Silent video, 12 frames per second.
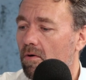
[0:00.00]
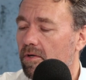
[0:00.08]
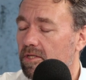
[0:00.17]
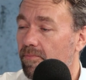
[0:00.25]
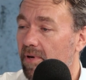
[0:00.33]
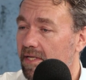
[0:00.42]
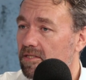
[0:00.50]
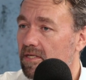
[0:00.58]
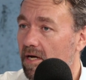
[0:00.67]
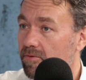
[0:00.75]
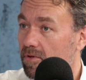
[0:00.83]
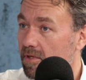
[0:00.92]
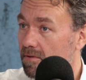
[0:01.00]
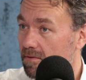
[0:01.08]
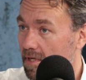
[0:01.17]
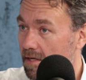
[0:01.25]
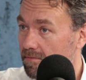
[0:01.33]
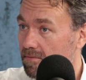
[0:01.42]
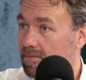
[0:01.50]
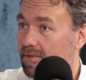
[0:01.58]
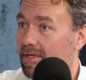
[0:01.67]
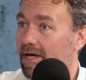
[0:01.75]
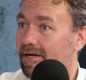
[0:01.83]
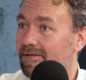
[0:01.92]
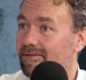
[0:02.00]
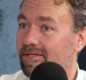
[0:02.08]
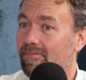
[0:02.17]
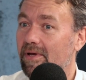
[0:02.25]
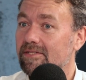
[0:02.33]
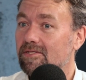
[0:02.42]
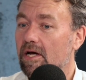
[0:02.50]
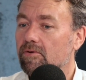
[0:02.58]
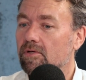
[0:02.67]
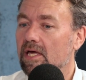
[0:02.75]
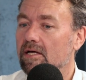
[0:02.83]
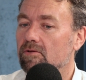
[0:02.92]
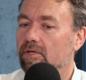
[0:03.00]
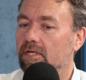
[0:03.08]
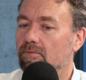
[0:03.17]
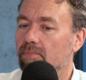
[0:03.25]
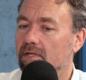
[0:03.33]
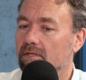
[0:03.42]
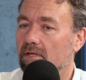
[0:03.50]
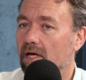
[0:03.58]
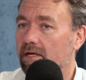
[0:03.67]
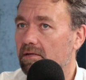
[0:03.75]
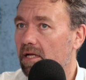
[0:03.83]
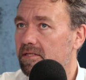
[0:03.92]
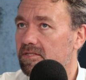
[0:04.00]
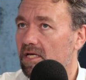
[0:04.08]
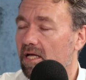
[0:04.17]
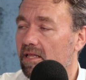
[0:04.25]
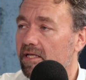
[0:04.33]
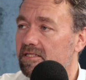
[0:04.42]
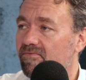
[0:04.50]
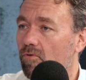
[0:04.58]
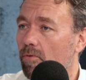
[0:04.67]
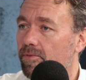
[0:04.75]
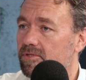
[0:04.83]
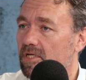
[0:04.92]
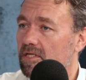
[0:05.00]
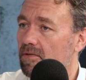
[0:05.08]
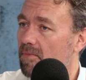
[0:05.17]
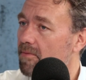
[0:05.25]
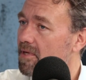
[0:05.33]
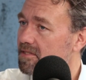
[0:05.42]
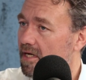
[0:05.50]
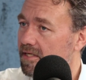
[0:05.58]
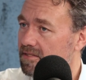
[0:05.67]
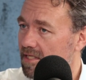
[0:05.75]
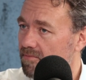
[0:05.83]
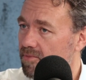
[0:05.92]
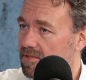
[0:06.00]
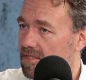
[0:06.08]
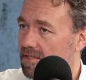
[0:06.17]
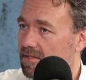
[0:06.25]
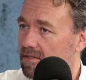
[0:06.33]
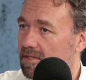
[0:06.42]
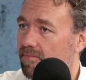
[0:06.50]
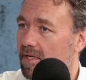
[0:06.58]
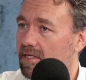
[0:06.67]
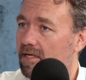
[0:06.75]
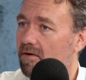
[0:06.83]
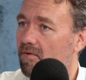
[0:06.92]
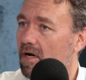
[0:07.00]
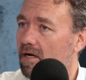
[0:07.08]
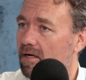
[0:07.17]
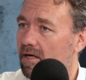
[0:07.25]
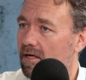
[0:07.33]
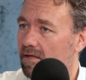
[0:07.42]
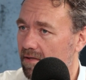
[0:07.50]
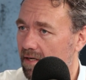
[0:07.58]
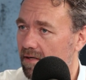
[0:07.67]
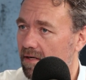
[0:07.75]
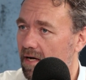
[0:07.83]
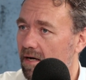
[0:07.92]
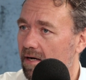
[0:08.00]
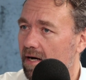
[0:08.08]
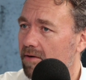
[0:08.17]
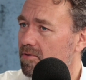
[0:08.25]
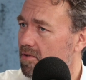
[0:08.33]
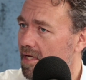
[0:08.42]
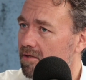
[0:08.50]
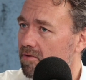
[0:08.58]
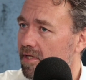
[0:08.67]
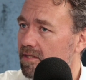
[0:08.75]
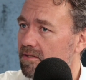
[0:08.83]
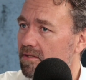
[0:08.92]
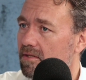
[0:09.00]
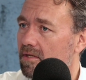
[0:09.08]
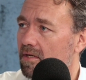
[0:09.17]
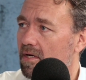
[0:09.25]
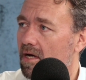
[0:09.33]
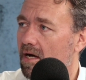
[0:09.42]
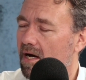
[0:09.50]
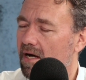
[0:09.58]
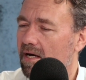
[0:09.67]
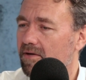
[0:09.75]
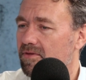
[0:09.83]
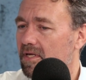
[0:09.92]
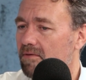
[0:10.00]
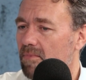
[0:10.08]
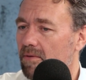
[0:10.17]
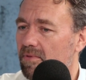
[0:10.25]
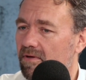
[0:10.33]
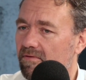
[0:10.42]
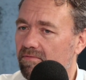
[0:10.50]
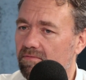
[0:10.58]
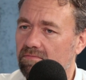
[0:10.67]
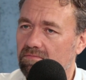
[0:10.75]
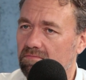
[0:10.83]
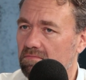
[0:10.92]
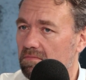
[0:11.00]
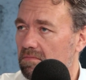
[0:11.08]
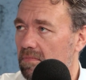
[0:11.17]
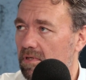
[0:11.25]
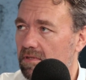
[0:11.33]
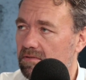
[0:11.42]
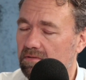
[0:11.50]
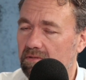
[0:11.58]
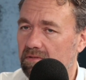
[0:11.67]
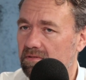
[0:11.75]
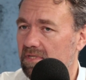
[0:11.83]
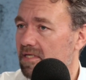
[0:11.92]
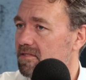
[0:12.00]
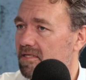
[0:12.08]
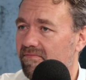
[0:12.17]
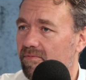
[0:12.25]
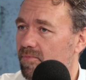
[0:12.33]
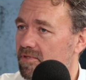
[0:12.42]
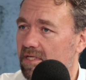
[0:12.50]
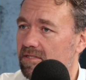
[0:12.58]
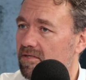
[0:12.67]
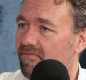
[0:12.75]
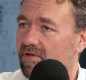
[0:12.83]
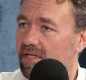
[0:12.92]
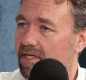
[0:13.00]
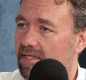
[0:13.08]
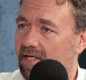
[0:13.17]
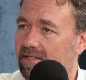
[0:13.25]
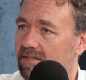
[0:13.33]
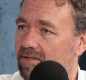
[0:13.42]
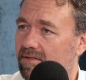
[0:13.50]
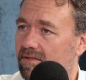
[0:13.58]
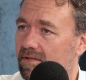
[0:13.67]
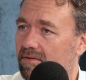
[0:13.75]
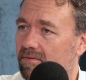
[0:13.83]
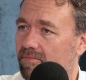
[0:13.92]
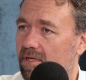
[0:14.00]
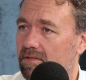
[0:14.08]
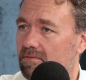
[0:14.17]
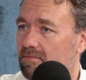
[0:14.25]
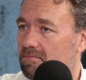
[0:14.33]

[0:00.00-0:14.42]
Depends on how you depends on how you calculate it, but I'd say at least 4% and maybe as high as 10%, depending on how you calculate. I think maybe 6-7%, something like that. But